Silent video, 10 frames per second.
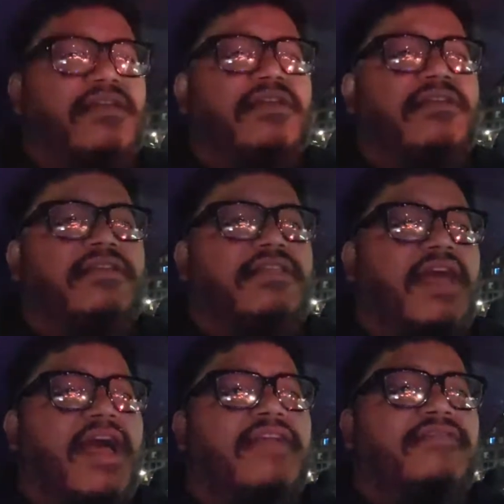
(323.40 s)
the
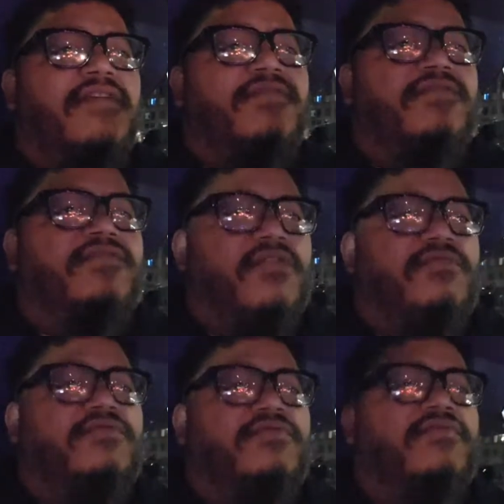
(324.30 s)
lies that was
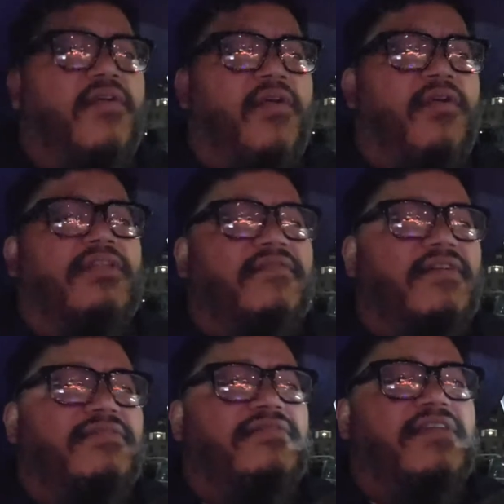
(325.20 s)
told to all of
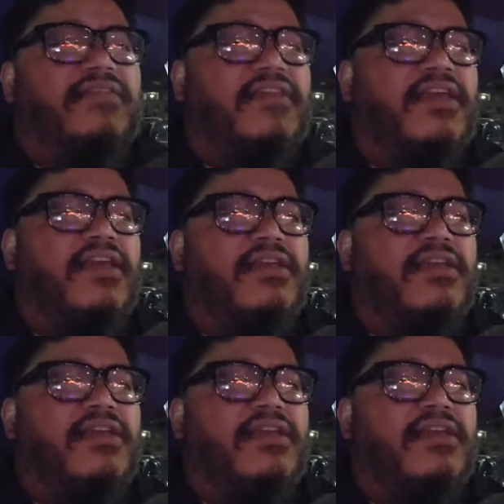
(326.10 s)
us that day.